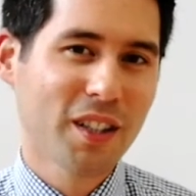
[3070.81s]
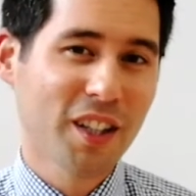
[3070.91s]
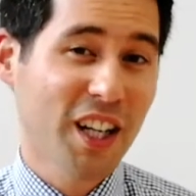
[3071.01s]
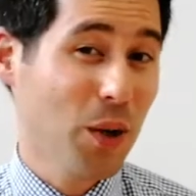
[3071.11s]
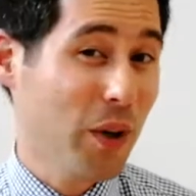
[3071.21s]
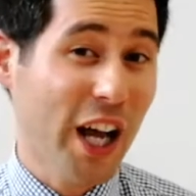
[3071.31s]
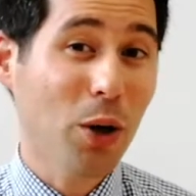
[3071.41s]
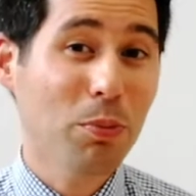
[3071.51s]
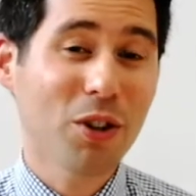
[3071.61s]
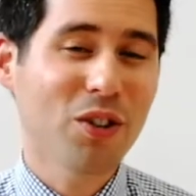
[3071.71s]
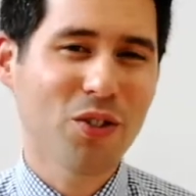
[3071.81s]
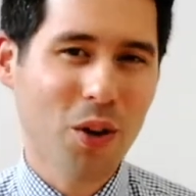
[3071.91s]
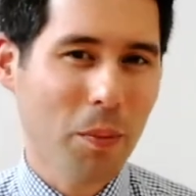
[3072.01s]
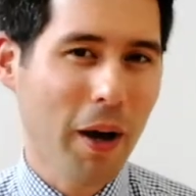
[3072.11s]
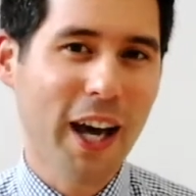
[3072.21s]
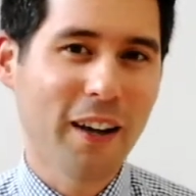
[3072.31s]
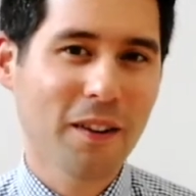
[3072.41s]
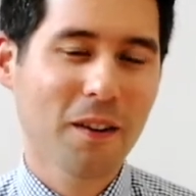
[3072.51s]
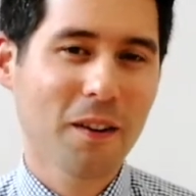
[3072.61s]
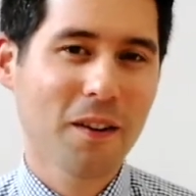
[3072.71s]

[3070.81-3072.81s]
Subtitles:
and that he would help you to obey it,